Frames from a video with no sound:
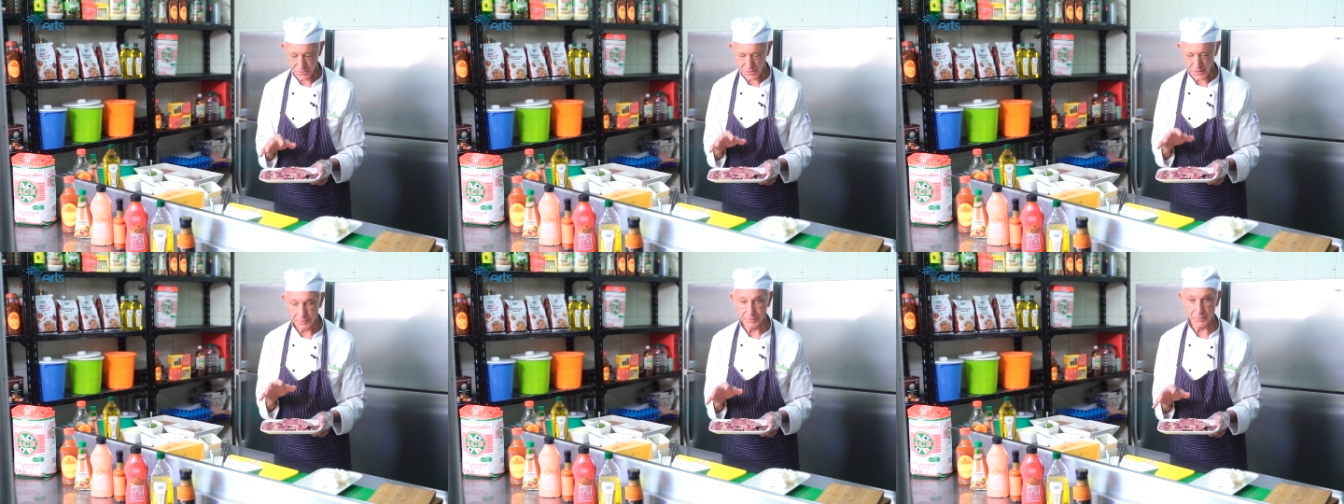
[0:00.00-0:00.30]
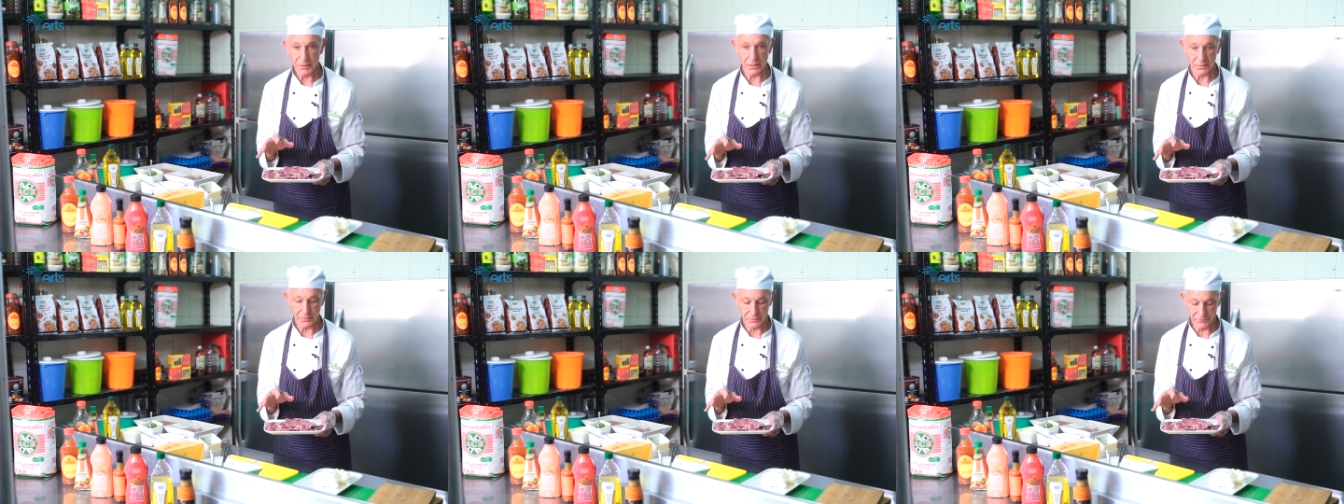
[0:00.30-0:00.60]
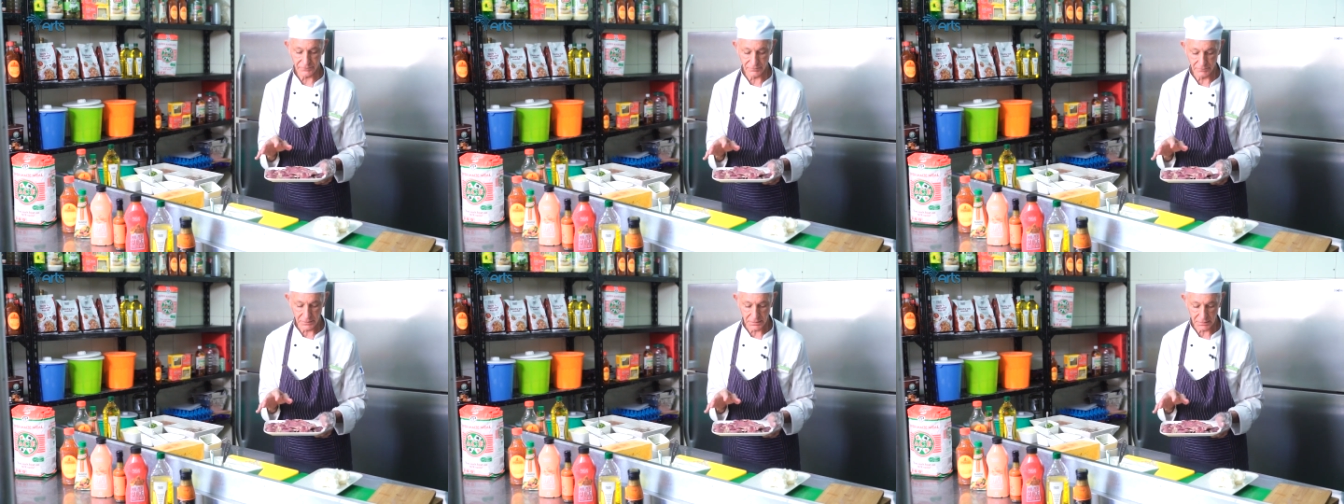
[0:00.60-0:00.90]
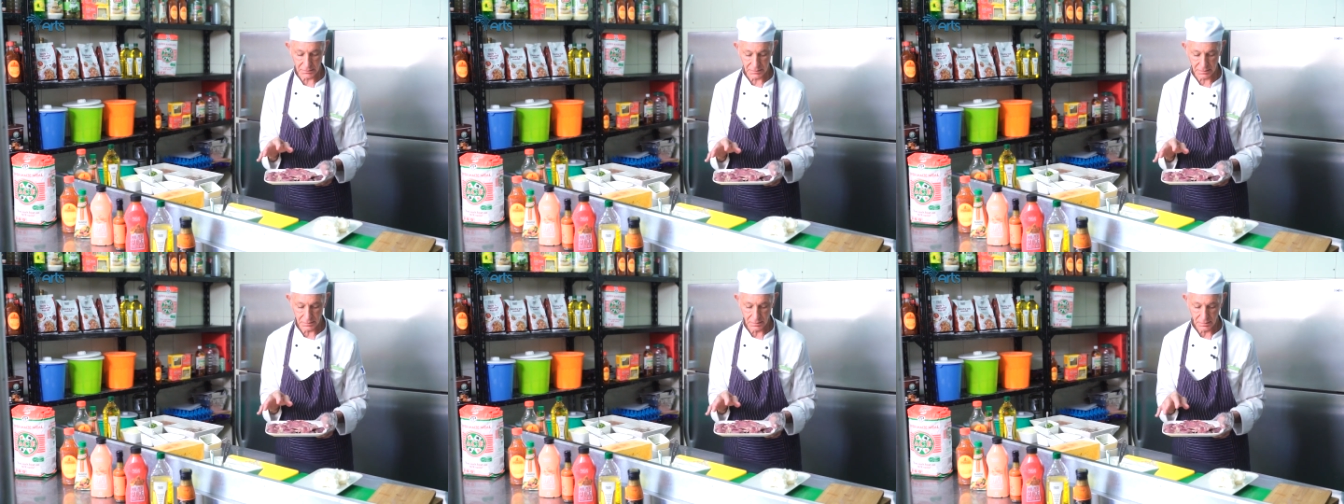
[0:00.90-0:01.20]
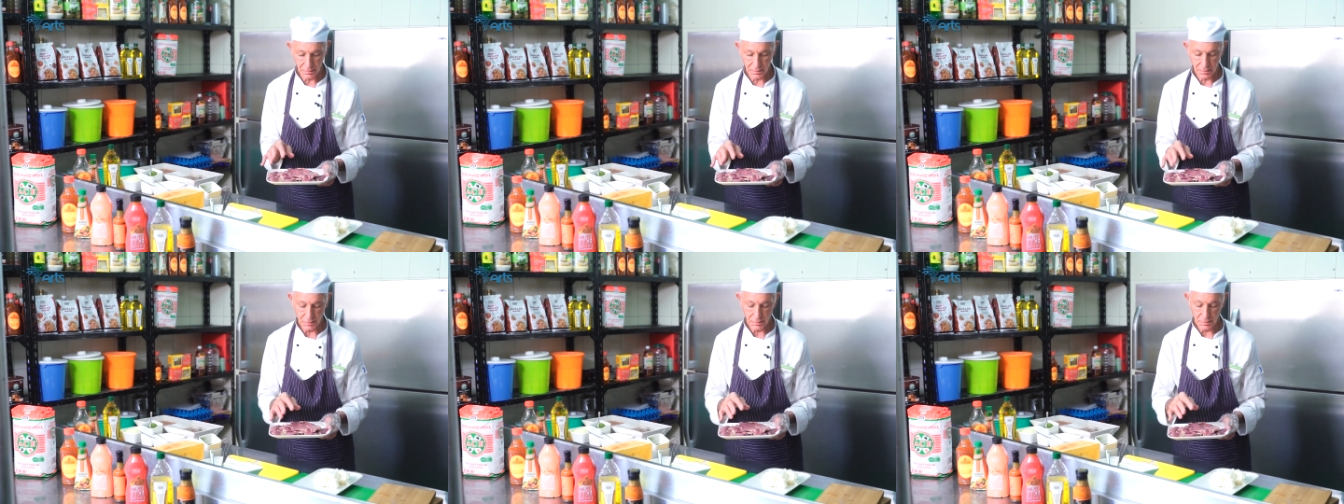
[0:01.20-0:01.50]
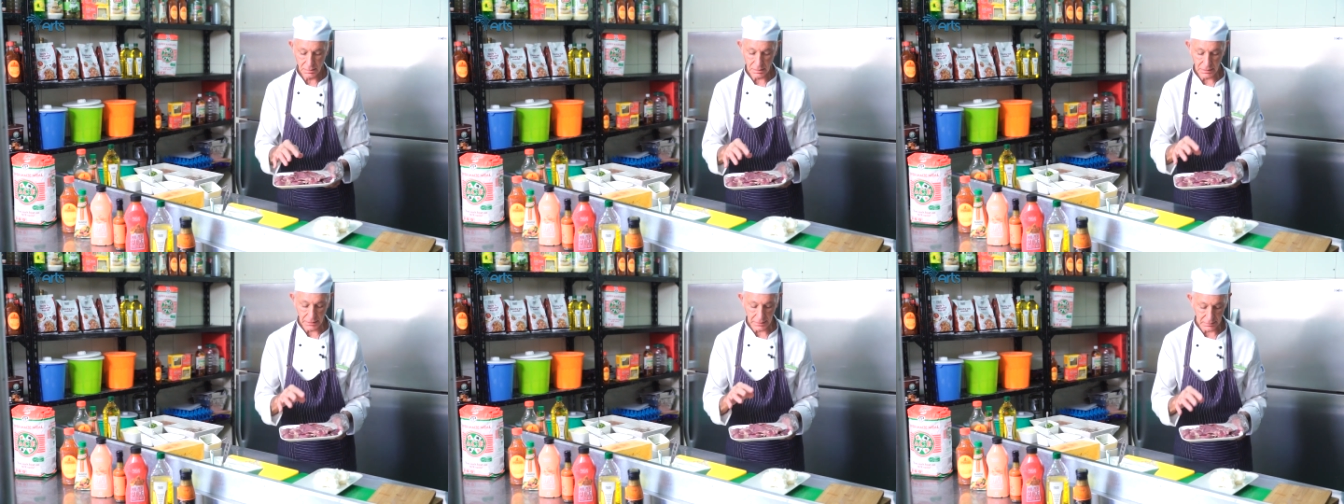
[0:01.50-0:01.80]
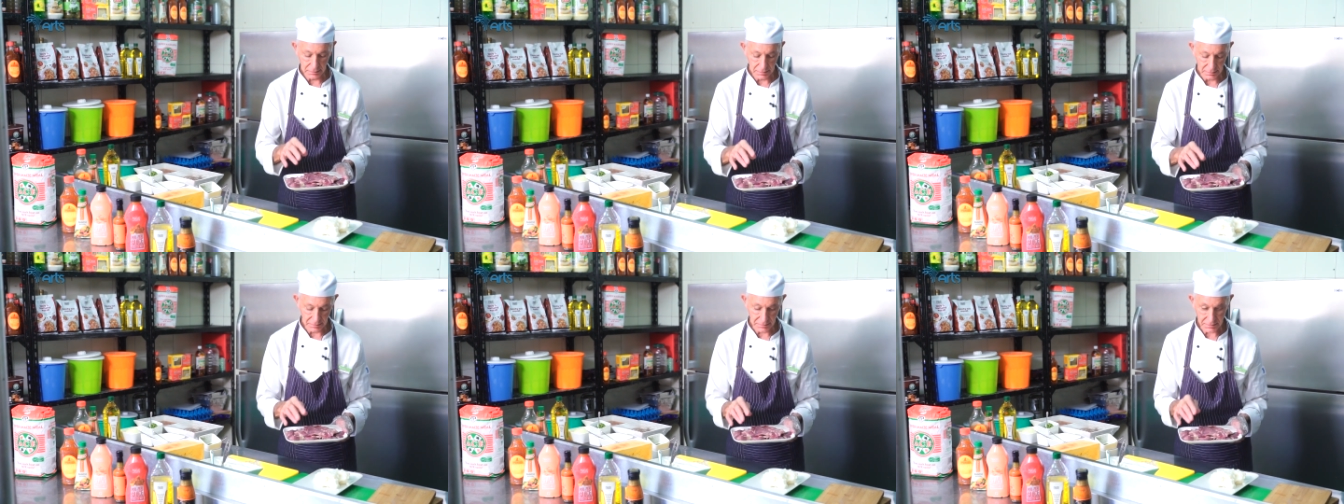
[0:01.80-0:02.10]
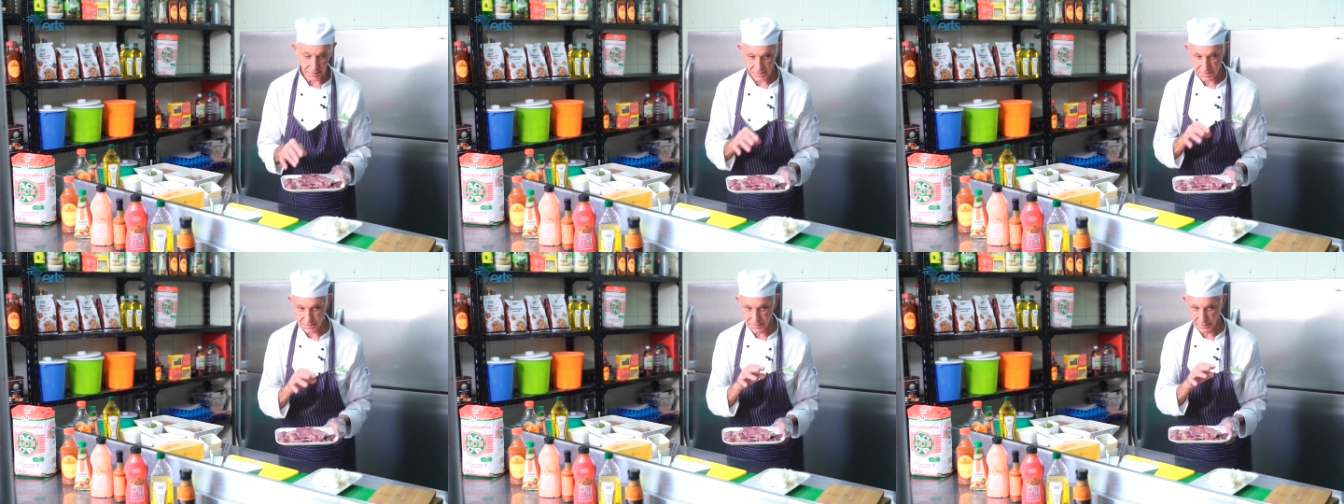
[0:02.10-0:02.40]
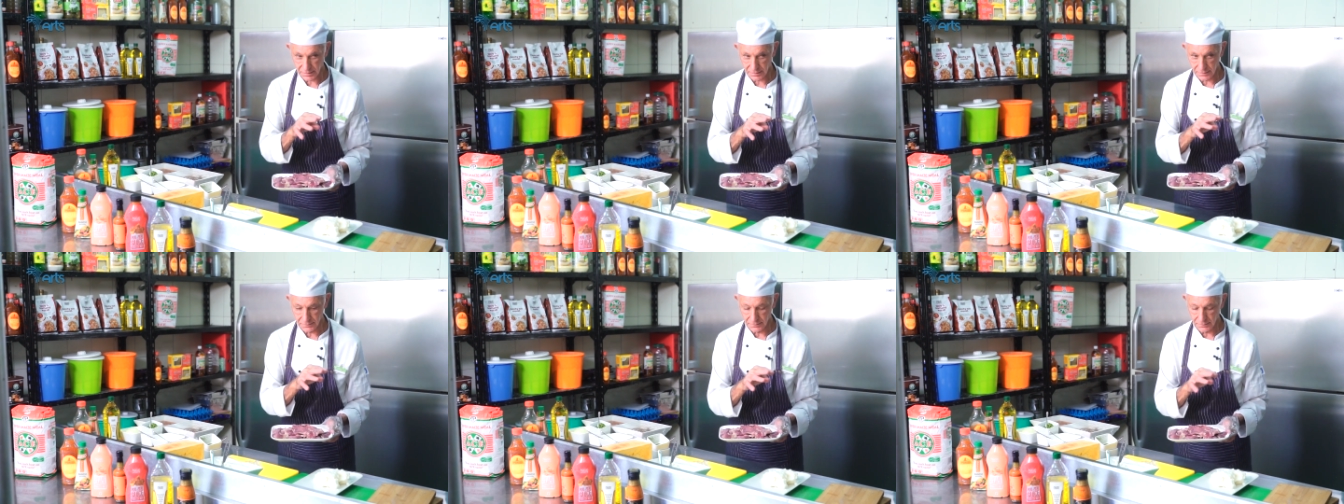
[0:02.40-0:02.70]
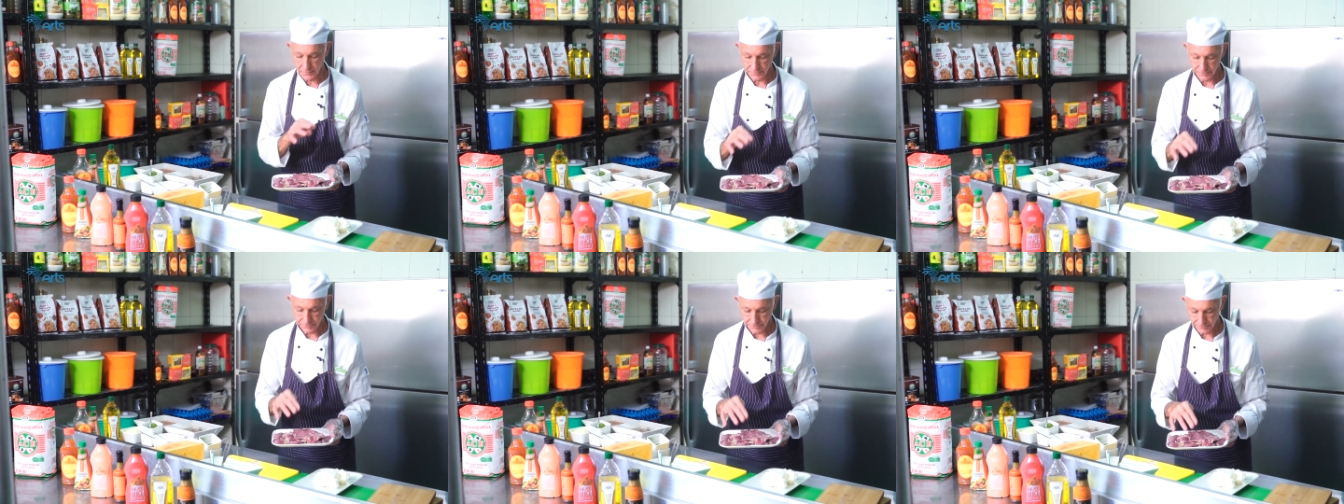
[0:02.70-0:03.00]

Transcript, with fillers: cheap cut of meat and it is then